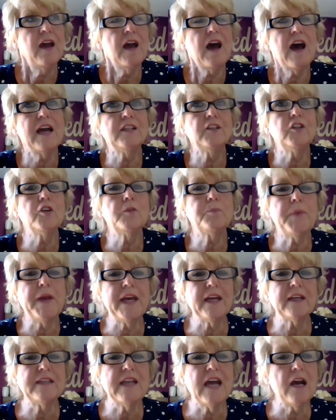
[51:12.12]
I look
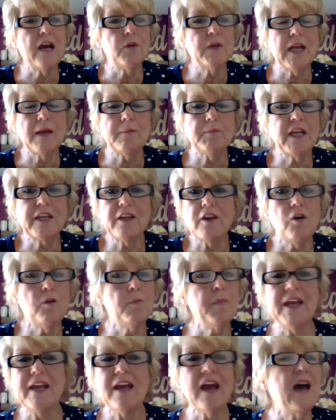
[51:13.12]
back now and I'm like, oh
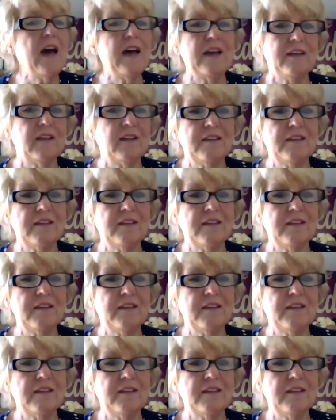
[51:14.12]
my God,